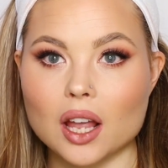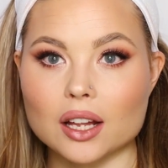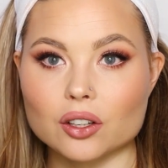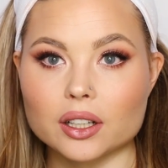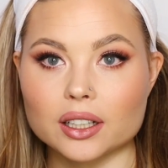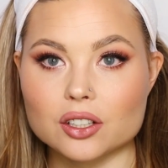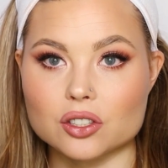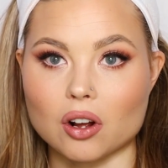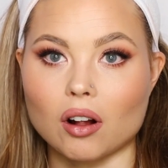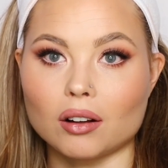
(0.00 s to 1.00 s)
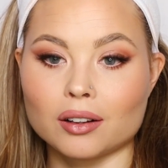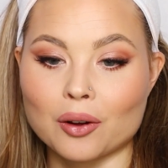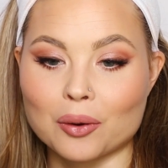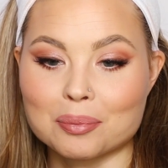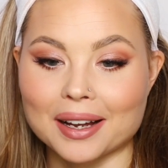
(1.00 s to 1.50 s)
I look like a doll.
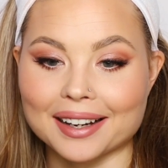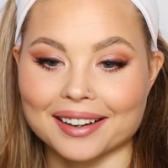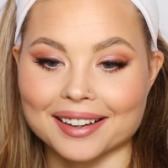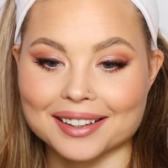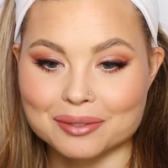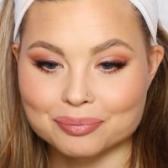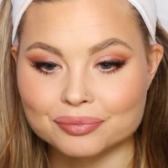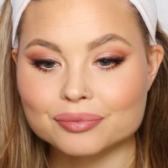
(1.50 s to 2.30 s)
Oh my god.